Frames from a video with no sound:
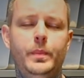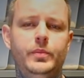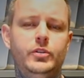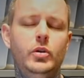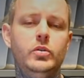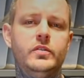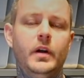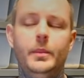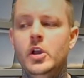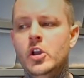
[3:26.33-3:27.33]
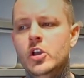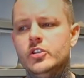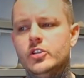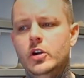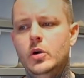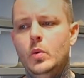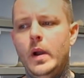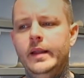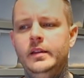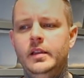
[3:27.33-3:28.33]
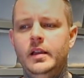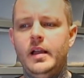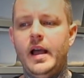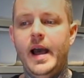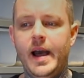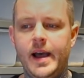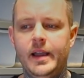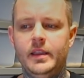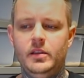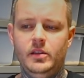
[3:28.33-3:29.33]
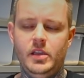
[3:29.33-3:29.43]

choose from. So when I